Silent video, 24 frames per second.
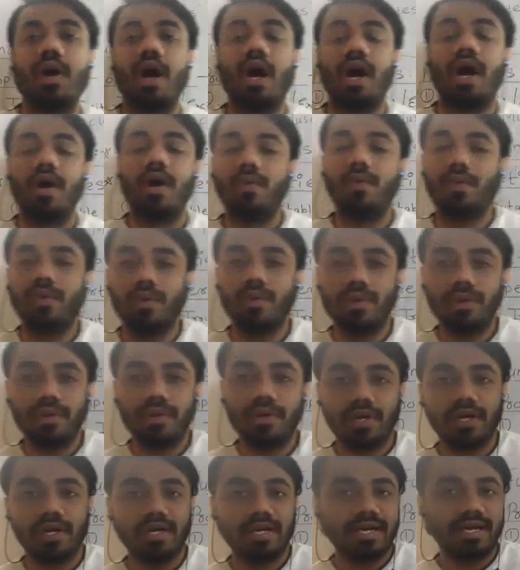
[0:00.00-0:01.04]
How
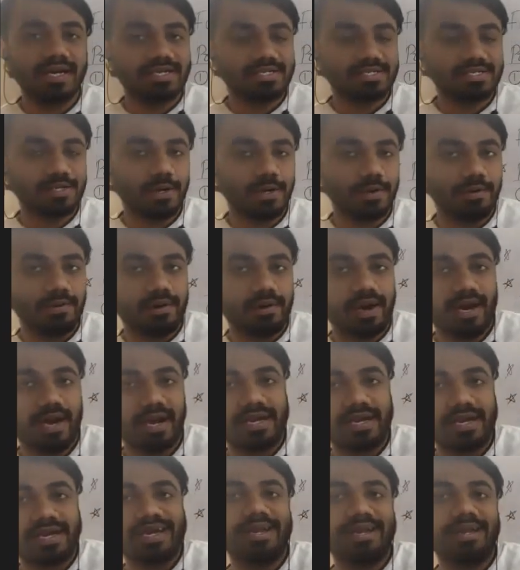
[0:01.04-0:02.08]
it gets
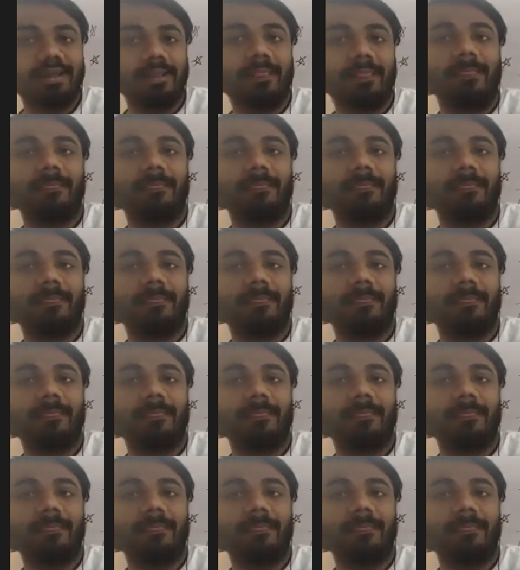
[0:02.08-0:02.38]
contracted?